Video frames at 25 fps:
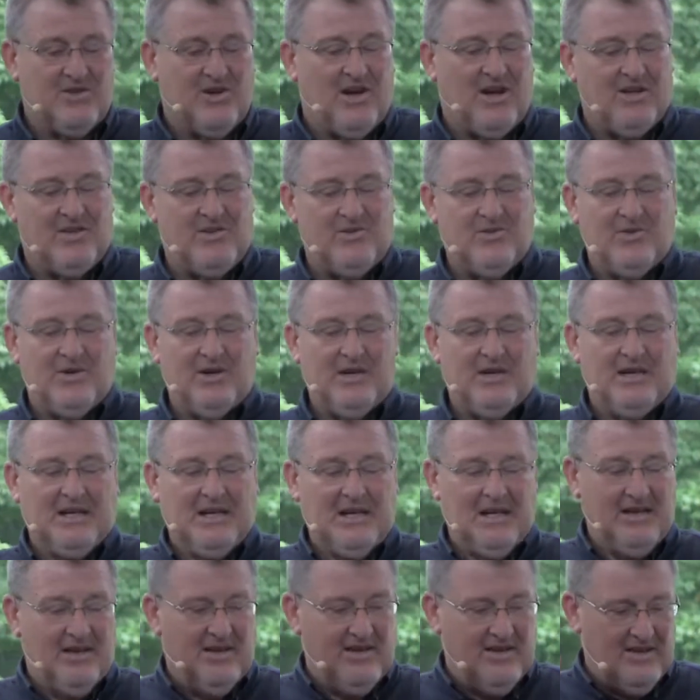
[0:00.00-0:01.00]
Joshua,
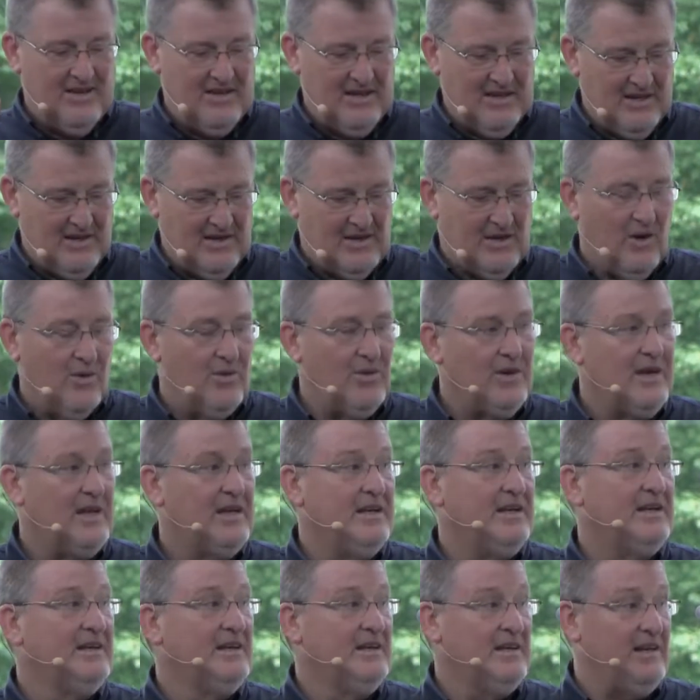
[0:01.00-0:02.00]
go
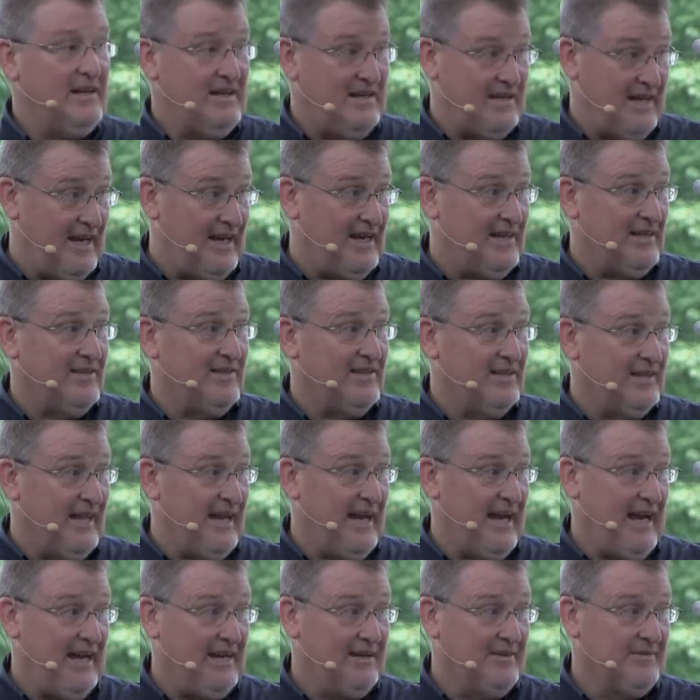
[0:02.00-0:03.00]
in and take the
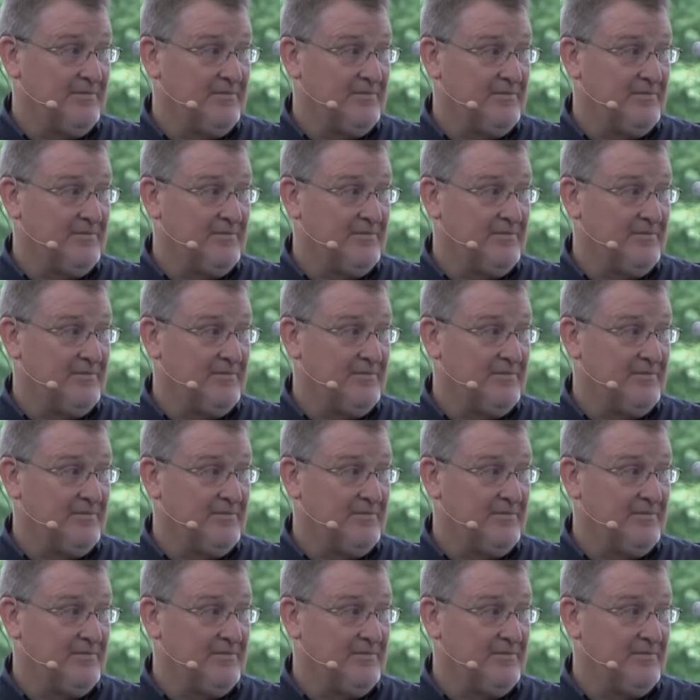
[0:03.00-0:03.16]
land.